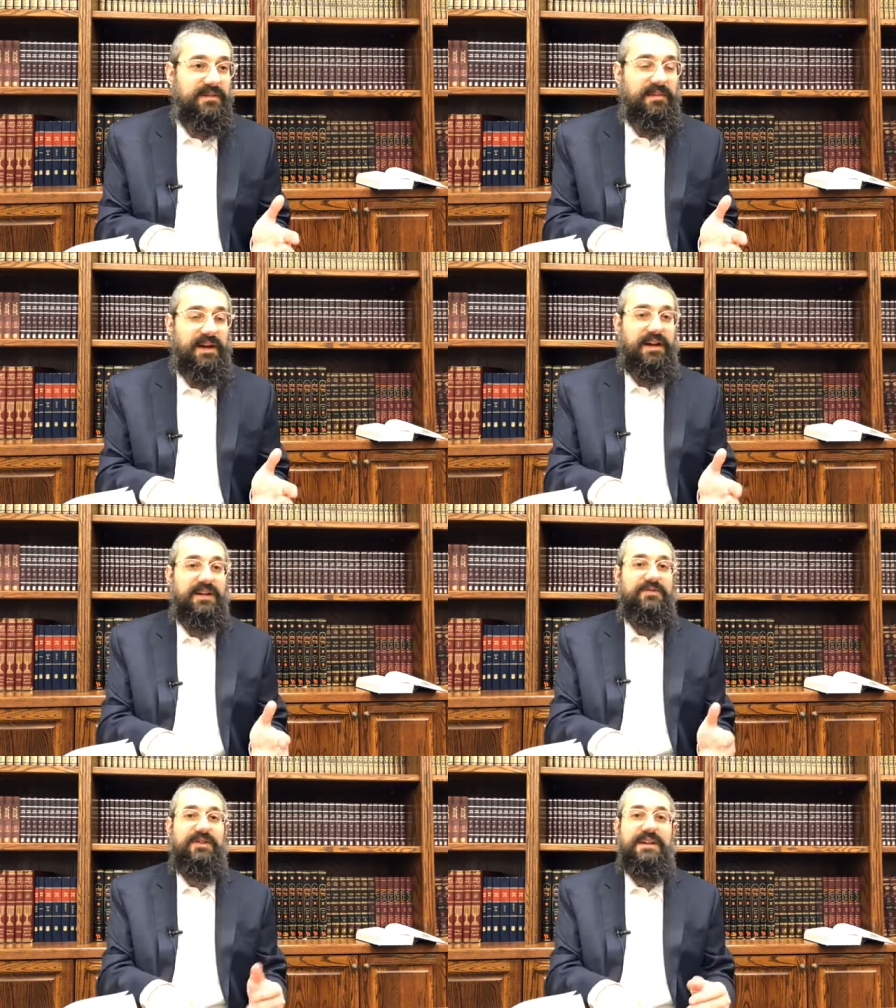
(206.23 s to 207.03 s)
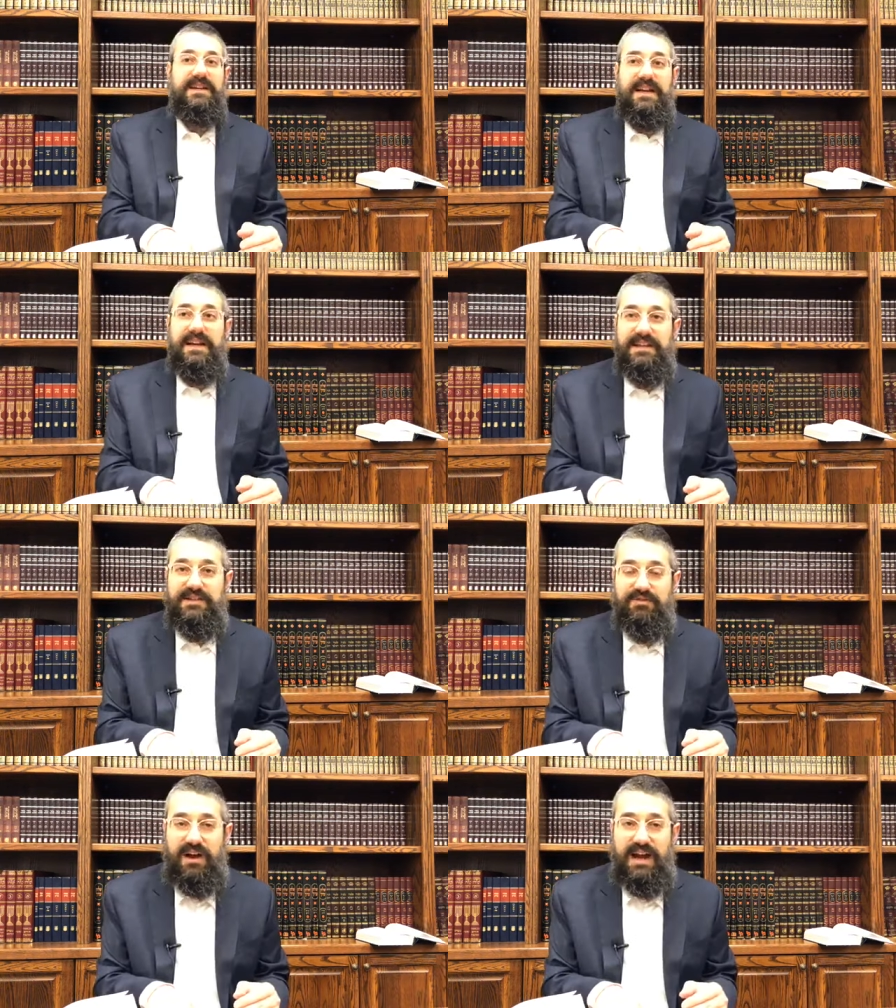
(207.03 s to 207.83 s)
to be a country.
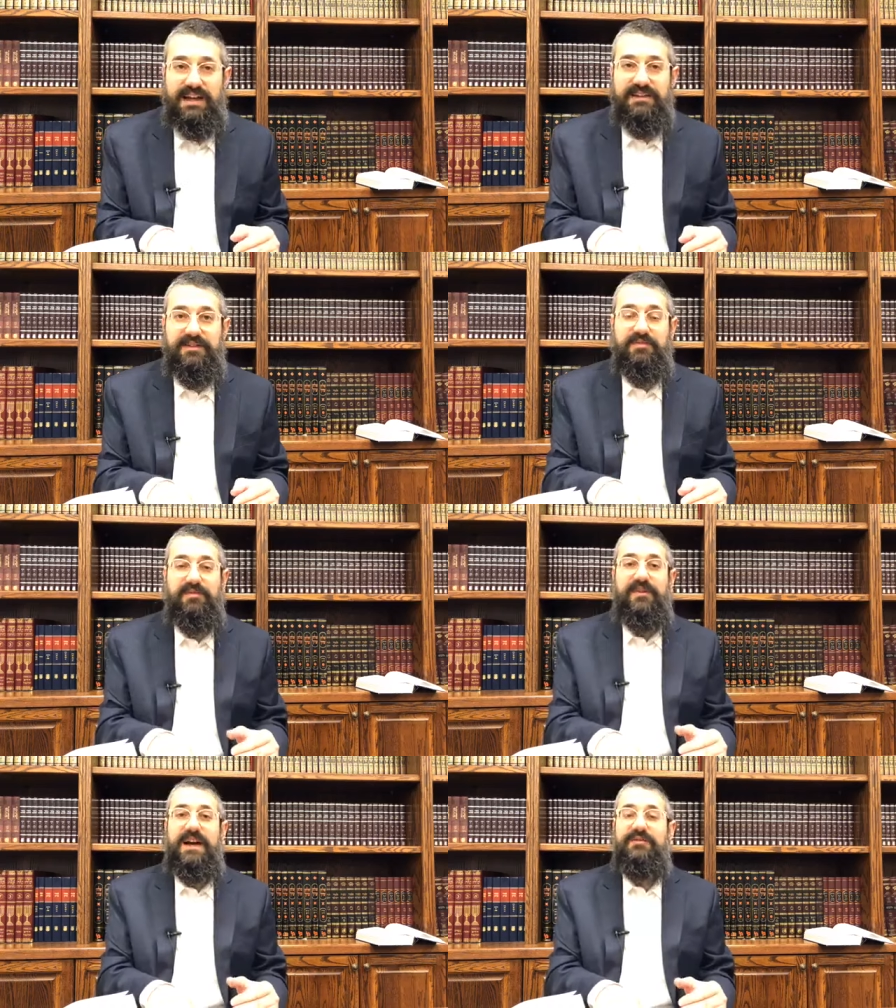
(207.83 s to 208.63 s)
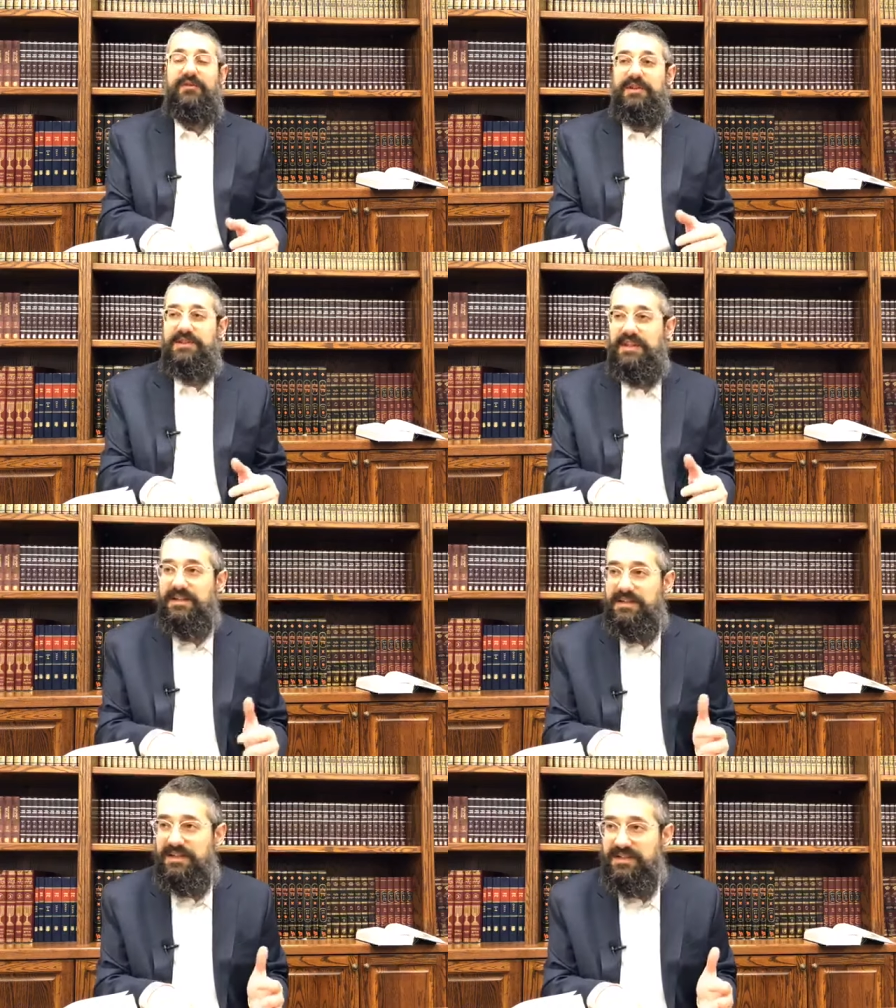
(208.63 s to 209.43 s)
It's tried to provide for its
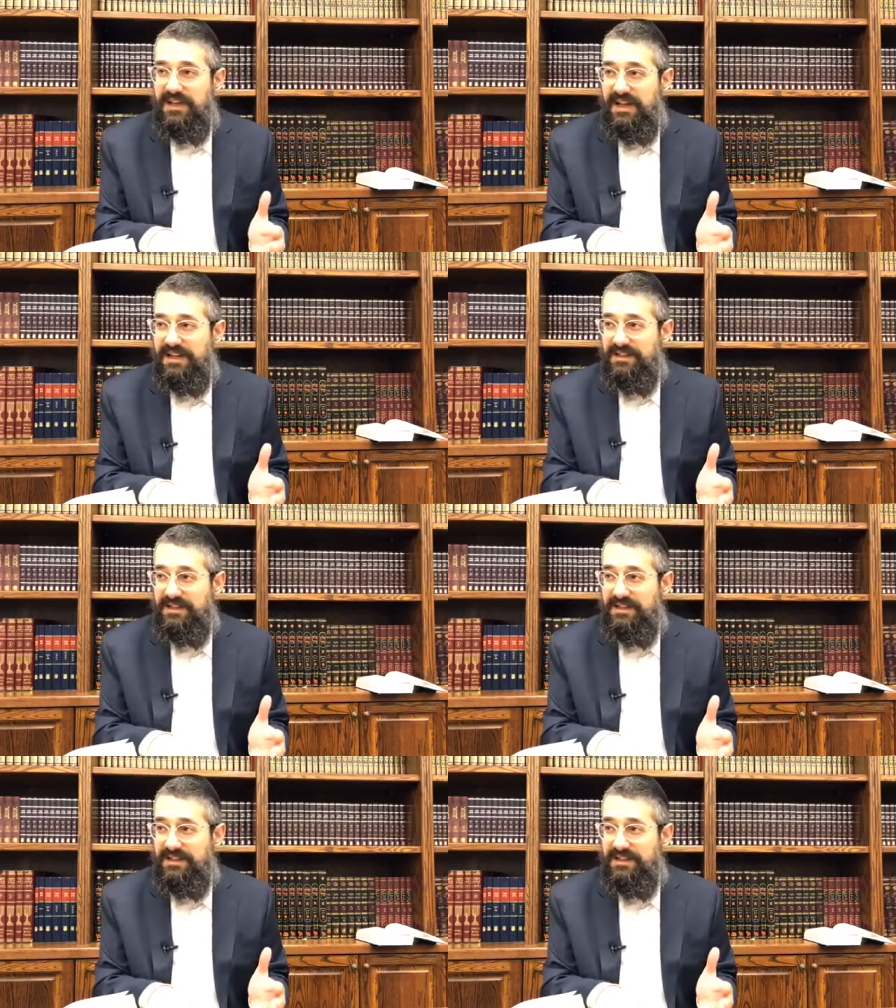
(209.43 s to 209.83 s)
citizens.